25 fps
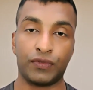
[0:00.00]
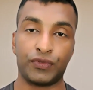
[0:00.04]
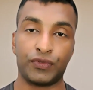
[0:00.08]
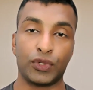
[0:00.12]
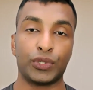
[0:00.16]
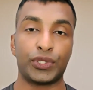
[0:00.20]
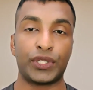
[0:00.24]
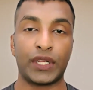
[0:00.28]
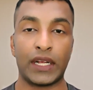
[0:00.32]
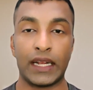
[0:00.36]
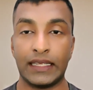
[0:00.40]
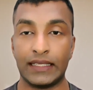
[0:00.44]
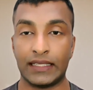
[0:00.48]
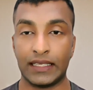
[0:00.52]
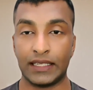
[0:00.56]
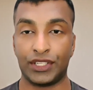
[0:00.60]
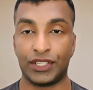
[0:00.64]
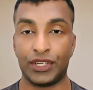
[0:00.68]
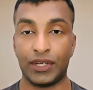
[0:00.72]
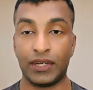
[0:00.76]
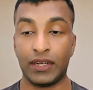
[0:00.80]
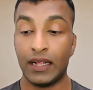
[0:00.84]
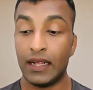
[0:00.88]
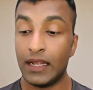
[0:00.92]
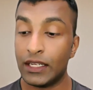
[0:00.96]
of
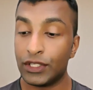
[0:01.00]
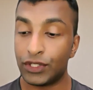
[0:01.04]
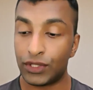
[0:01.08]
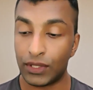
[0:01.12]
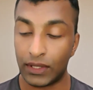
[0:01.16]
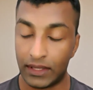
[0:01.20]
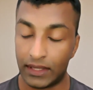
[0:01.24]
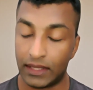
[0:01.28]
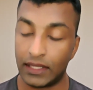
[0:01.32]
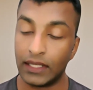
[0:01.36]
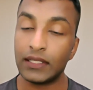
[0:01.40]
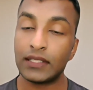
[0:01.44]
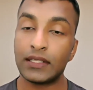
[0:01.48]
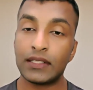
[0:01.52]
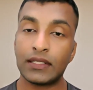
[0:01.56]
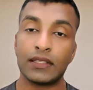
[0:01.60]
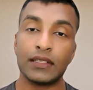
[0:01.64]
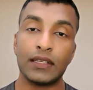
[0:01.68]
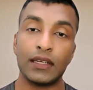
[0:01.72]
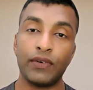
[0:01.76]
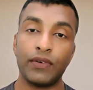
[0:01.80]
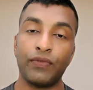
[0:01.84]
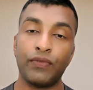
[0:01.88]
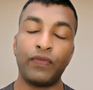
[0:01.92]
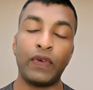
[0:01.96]
socialization. So
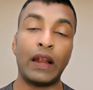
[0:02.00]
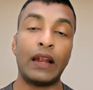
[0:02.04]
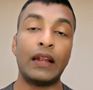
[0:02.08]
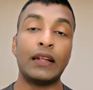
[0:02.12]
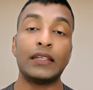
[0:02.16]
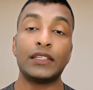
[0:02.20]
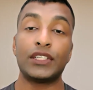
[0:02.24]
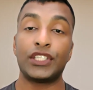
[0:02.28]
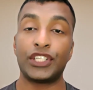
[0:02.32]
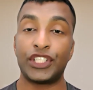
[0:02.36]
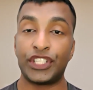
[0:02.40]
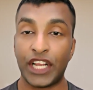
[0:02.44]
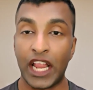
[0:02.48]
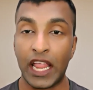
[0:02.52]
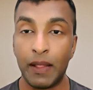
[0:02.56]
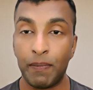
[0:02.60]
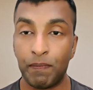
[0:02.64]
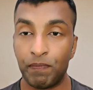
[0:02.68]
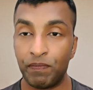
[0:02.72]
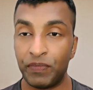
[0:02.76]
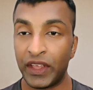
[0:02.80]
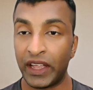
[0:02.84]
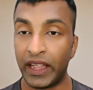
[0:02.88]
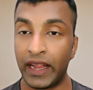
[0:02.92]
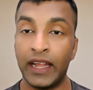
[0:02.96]
this will
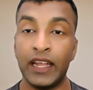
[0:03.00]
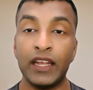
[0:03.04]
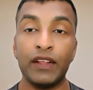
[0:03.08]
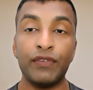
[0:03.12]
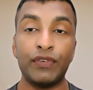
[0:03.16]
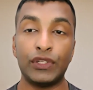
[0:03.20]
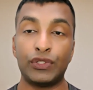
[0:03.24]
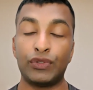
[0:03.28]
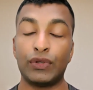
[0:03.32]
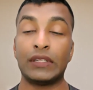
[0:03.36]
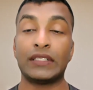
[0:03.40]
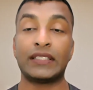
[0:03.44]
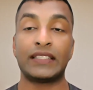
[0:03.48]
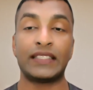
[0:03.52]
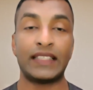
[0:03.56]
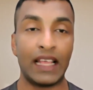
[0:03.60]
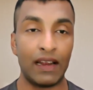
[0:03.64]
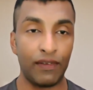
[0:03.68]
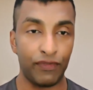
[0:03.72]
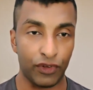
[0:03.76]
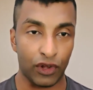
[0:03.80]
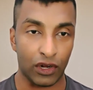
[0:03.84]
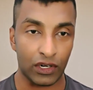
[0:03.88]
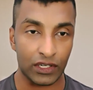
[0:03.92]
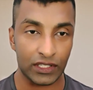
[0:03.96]
shape the individual's
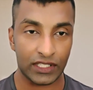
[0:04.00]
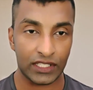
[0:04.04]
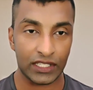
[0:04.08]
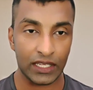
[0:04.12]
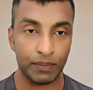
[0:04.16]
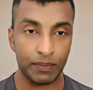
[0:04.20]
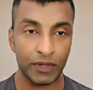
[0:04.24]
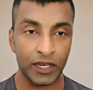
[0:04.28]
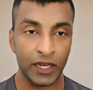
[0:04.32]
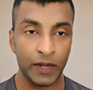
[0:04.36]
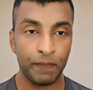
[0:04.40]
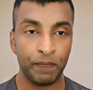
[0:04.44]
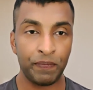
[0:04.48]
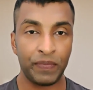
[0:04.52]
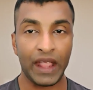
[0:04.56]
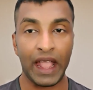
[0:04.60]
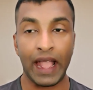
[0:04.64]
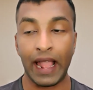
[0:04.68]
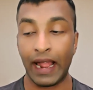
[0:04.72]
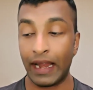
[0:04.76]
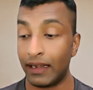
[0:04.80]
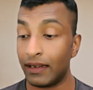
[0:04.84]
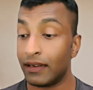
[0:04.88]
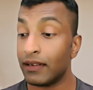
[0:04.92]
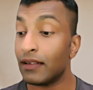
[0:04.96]
self-concept
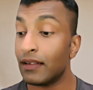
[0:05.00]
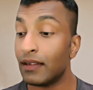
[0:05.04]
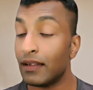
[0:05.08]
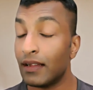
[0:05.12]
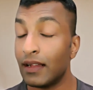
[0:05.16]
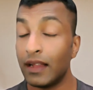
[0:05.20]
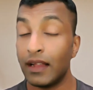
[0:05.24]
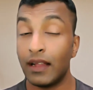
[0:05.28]
and,